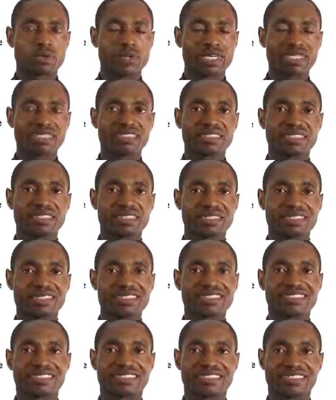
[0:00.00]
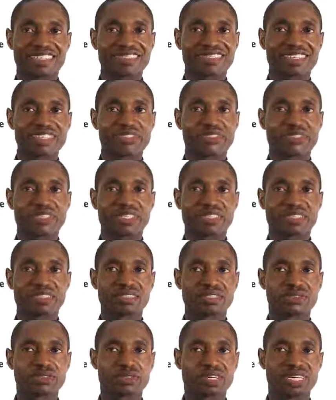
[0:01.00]
When it is
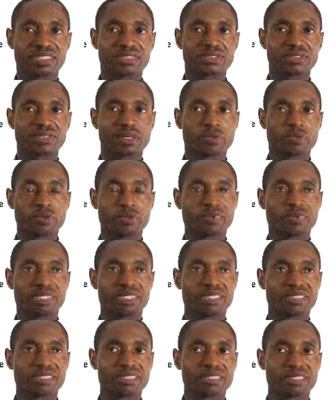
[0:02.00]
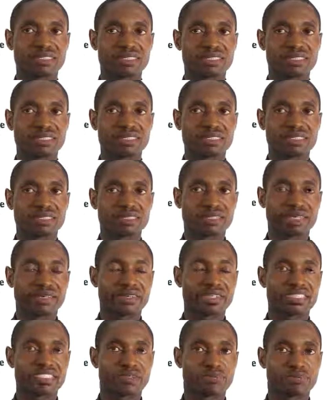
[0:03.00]
necessary to handle equipment
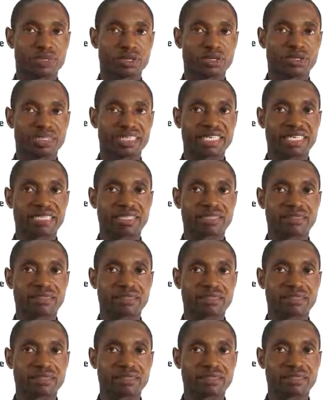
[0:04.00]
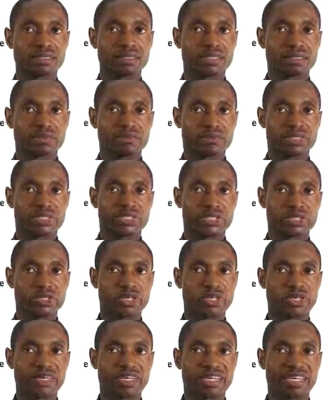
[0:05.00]
that is plugged in, be
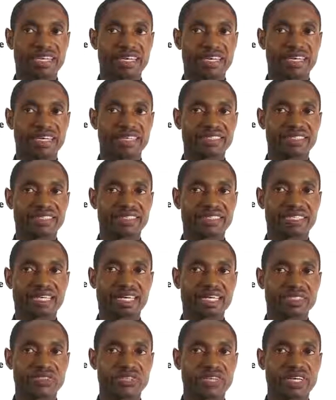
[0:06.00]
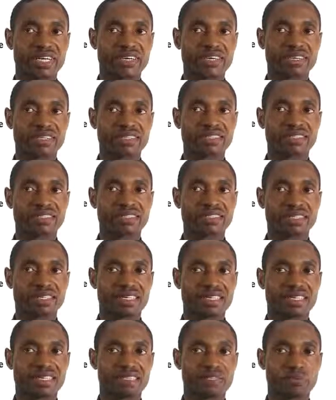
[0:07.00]
sure hands are dry,
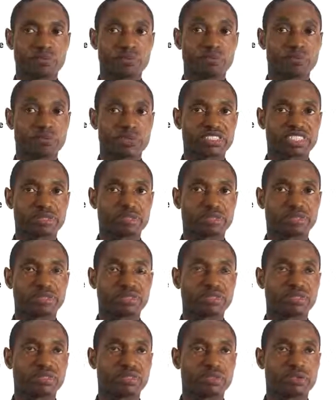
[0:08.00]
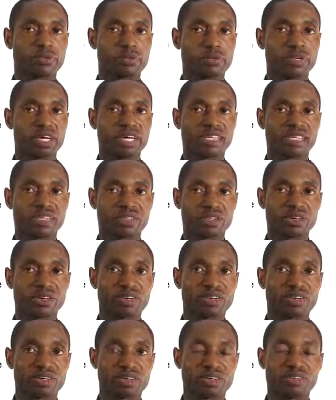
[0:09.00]
and when possible, wear
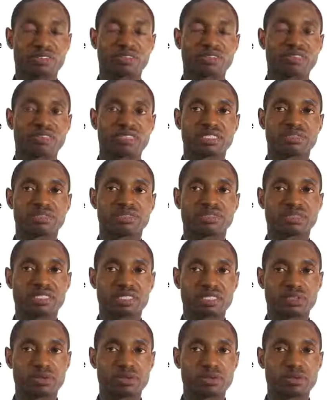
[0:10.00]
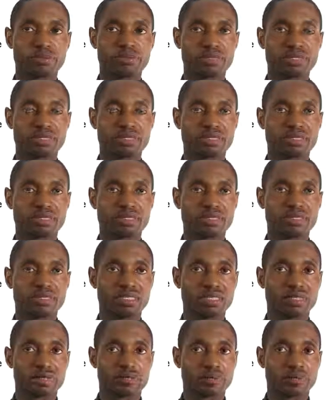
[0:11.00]
non-conductive gloves,
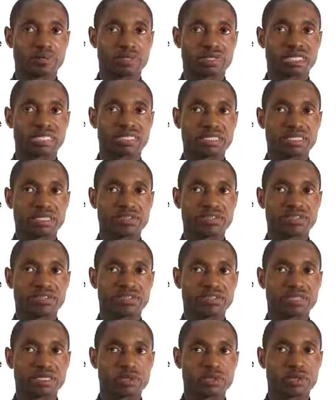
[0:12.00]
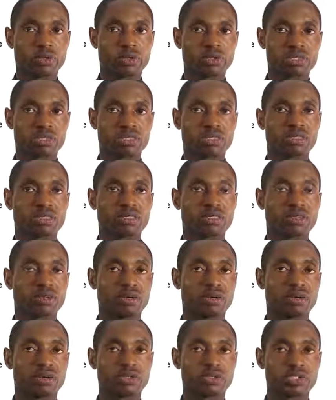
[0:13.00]
protective clothes
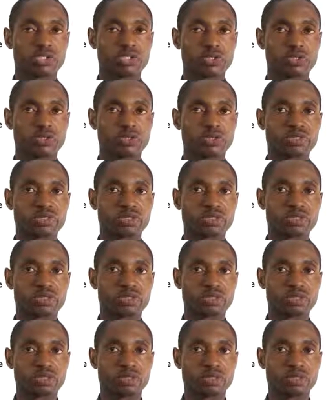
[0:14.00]
or shoes